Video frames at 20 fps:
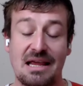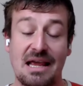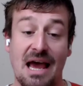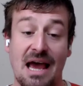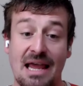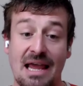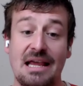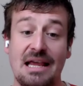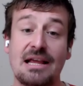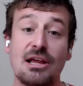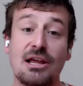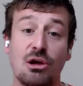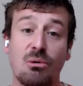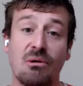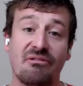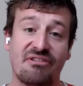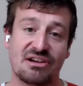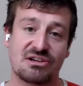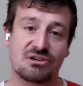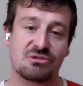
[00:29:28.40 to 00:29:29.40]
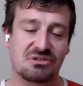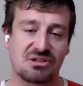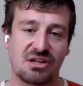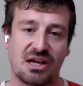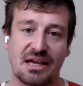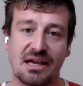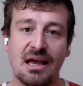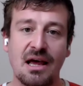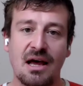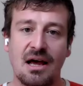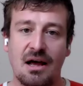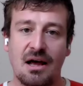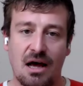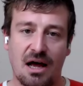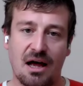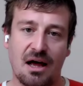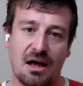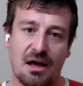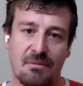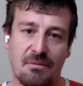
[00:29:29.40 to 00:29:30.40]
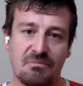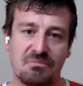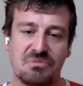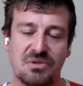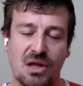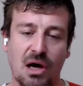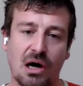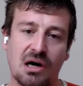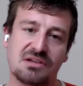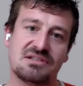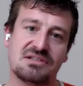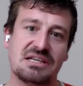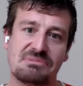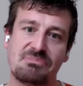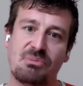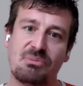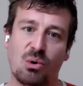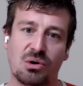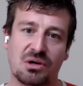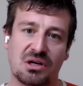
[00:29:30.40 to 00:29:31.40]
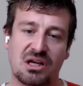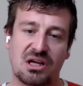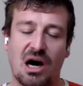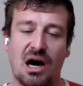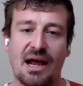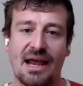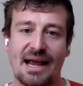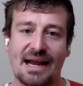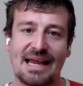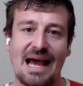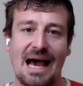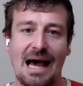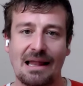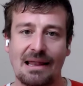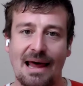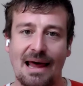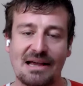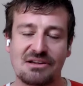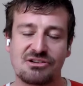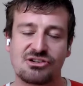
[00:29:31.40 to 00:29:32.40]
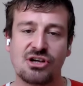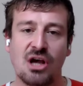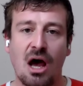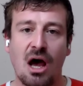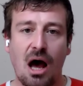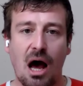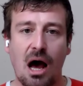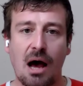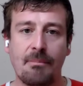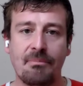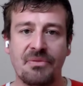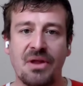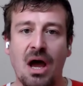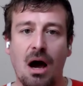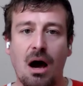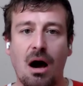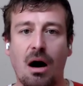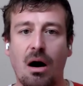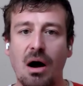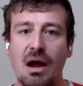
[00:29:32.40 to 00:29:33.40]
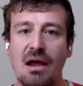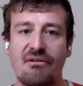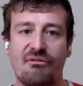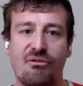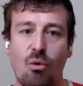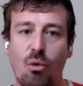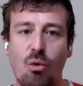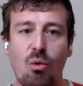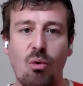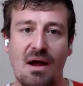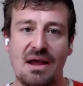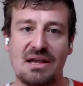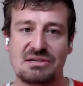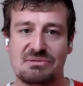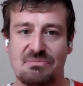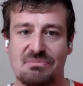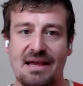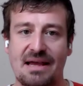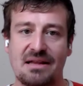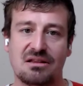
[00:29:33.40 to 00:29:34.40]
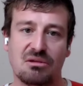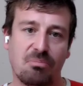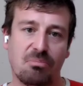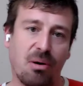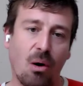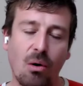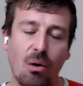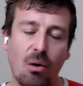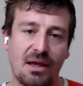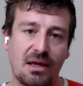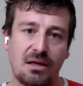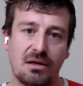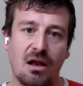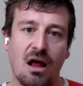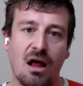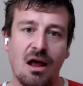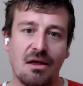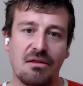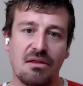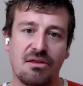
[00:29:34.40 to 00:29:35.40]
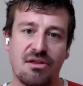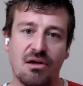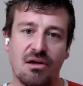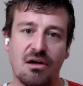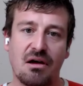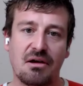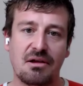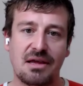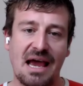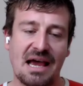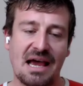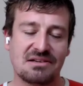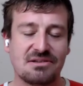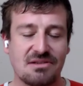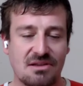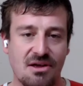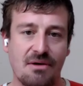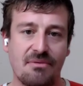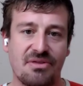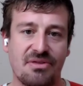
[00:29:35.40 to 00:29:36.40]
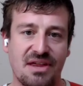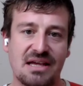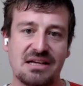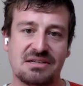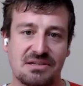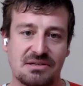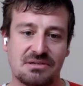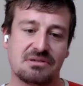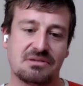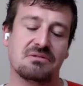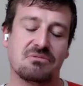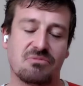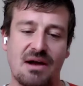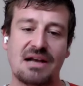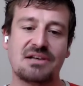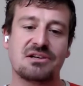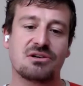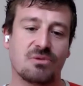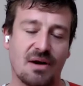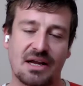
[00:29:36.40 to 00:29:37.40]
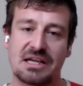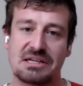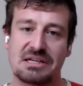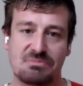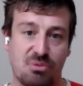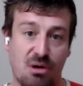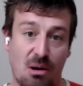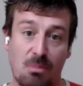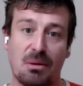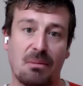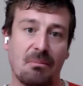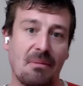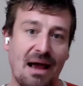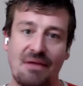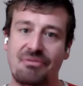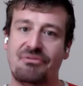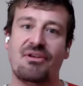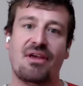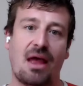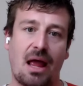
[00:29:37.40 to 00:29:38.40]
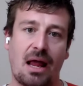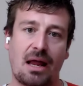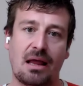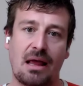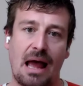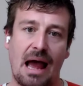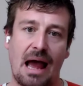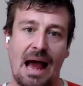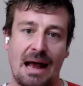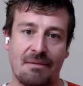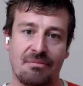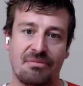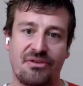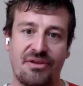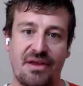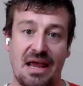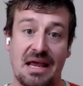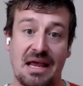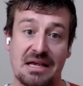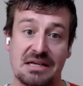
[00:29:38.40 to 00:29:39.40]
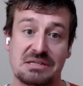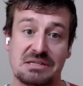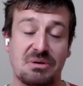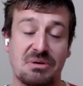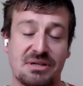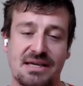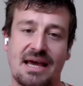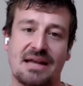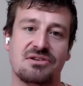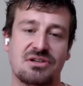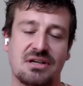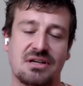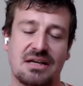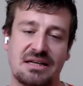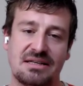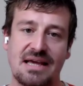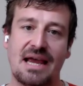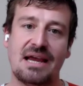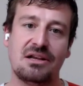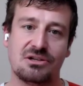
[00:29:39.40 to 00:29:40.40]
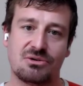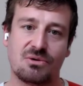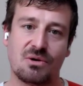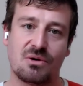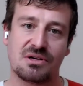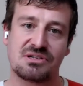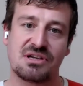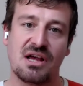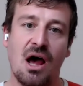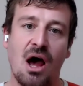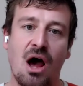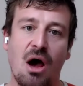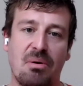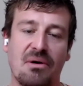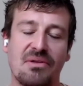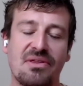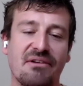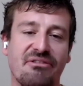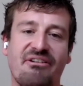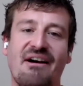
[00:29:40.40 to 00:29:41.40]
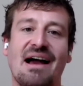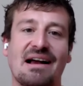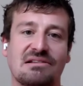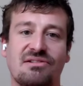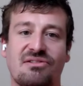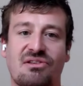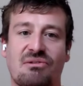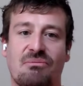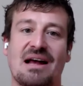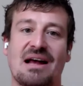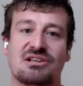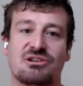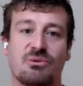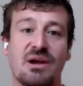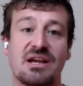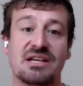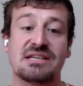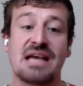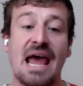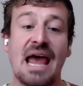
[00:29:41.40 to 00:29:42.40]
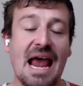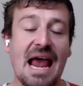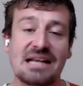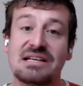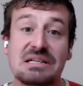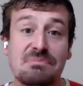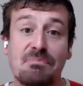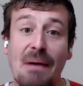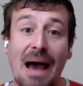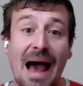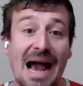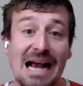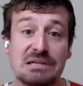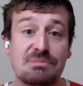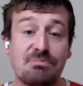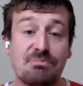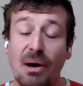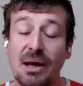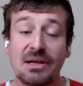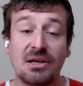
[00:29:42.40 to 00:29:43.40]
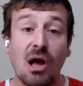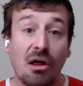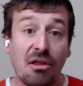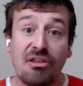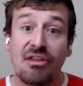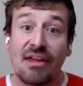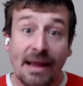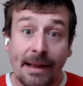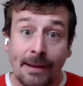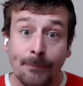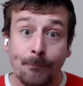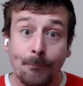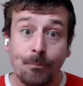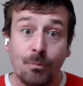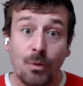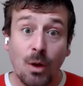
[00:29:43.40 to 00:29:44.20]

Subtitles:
EU officials like Nazi spawn Kaya Kallas. I've always made the point that yes, that this rhetoric is problematic and is potentially dangerous. But the fact of the matter is it's backed by nothing.